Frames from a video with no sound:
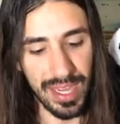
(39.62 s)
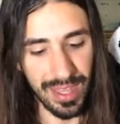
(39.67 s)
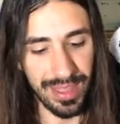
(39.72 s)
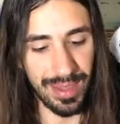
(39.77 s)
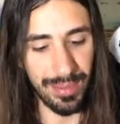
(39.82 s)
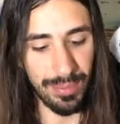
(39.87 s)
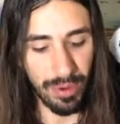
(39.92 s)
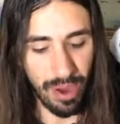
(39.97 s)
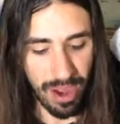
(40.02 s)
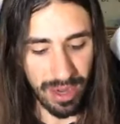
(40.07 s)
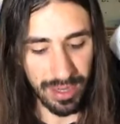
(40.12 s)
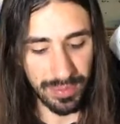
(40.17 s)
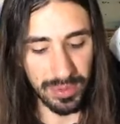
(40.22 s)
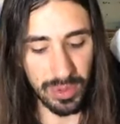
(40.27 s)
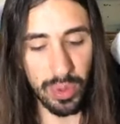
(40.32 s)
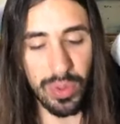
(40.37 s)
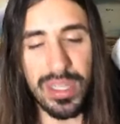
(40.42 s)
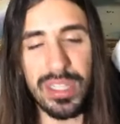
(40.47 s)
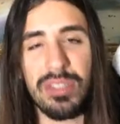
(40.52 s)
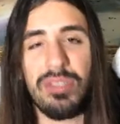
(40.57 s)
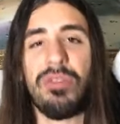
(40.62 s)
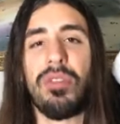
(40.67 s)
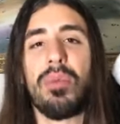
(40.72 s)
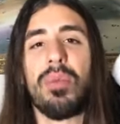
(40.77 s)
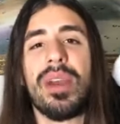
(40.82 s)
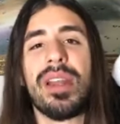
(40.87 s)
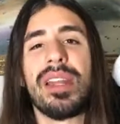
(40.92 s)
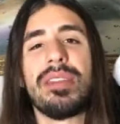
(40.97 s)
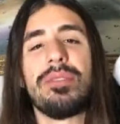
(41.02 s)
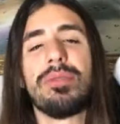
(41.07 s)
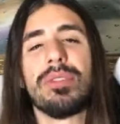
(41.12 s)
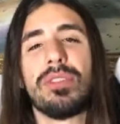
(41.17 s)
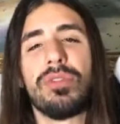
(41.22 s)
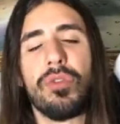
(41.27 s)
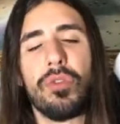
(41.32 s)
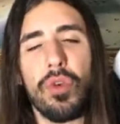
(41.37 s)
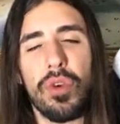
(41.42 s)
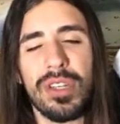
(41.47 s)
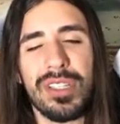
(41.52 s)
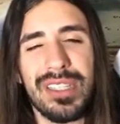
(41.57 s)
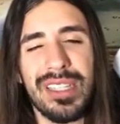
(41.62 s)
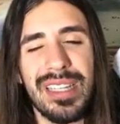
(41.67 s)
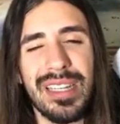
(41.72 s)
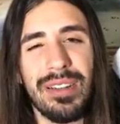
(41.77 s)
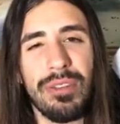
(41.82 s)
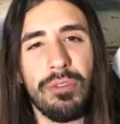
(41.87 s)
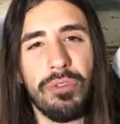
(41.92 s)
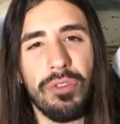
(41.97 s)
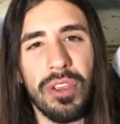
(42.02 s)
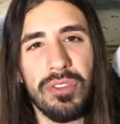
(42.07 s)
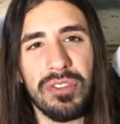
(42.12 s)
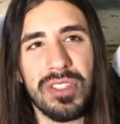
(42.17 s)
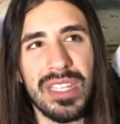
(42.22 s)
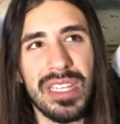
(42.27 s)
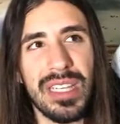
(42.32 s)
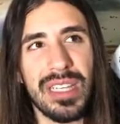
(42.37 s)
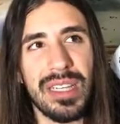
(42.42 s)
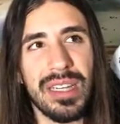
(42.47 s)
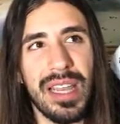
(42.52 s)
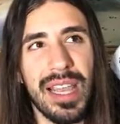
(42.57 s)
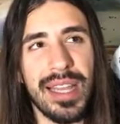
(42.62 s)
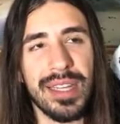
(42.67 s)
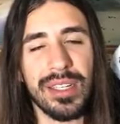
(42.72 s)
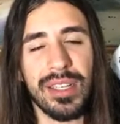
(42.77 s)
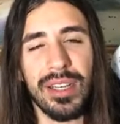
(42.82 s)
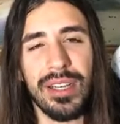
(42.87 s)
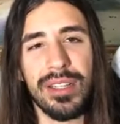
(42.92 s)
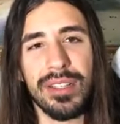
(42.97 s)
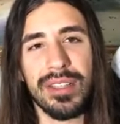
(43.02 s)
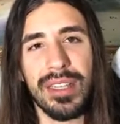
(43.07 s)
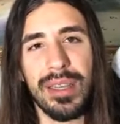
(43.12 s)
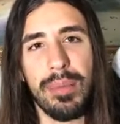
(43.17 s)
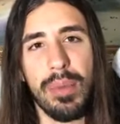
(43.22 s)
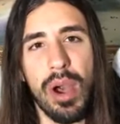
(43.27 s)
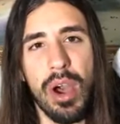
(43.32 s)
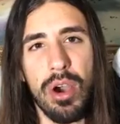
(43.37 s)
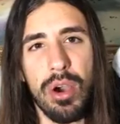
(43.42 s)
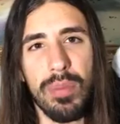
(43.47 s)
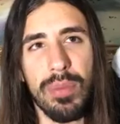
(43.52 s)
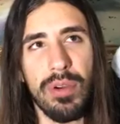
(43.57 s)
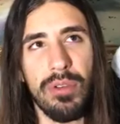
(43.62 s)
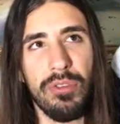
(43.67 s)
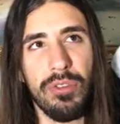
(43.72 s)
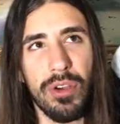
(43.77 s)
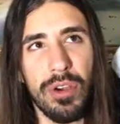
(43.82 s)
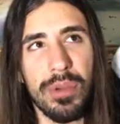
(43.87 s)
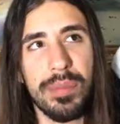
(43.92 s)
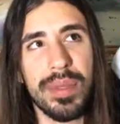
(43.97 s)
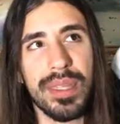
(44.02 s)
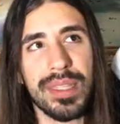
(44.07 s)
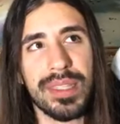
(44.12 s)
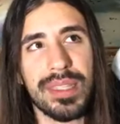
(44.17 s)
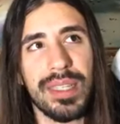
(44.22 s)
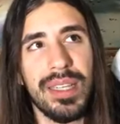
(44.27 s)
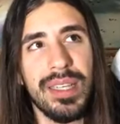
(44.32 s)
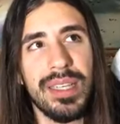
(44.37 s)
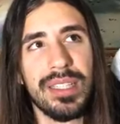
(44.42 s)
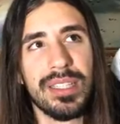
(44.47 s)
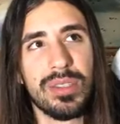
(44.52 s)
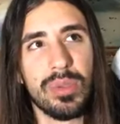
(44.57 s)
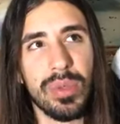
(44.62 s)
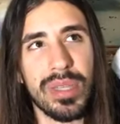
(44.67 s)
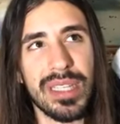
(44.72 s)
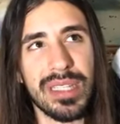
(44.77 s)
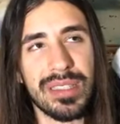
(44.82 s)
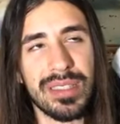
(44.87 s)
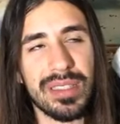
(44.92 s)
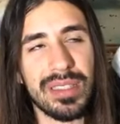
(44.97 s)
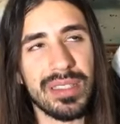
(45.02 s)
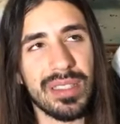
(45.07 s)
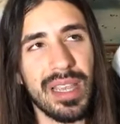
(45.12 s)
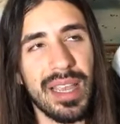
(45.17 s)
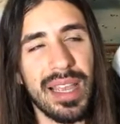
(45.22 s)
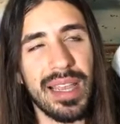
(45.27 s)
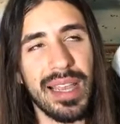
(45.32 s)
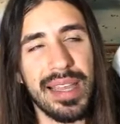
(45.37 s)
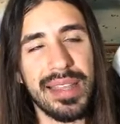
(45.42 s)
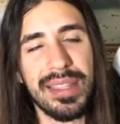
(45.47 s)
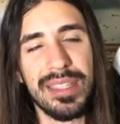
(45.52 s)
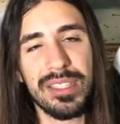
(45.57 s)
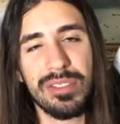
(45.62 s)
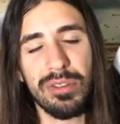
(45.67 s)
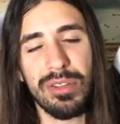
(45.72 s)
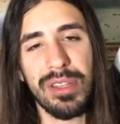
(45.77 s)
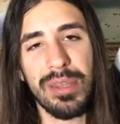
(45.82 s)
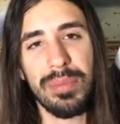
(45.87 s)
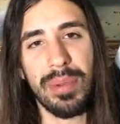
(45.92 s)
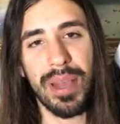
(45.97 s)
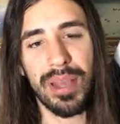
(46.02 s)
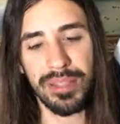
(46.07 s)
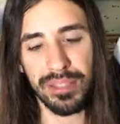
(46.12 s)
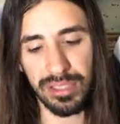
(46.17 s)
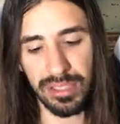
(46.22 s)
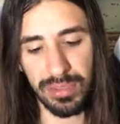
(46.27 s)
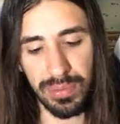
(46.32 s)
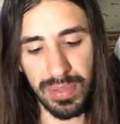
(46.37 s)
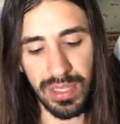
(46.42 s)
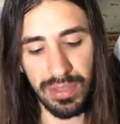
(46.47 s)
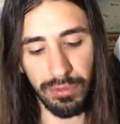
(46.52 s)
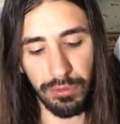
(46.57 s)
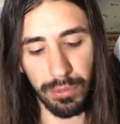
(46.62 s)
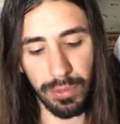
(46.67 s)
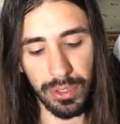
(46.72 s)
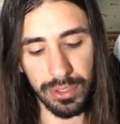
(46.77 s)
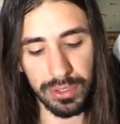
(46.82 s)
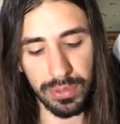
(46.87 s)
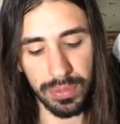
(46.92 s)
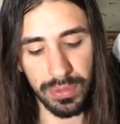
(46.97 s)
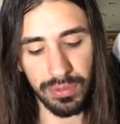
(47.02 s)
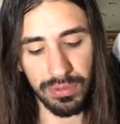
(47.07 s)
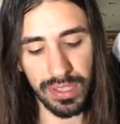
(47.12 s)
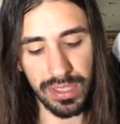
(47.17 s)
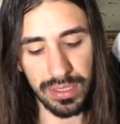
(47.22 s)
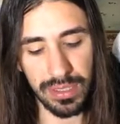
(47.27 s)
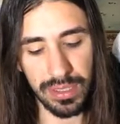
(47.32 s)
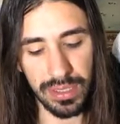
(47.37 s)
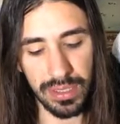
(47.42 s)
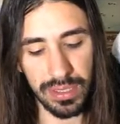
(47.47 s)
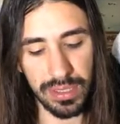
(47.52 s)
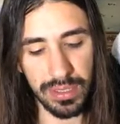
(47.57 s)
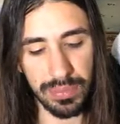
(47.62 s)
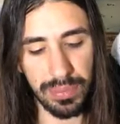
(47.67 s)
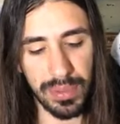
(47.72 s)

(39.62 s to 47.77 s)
They brought up tweets from when he was 14 and 15 and called them homophobic tweets. And this really bothers me for multiple reasons.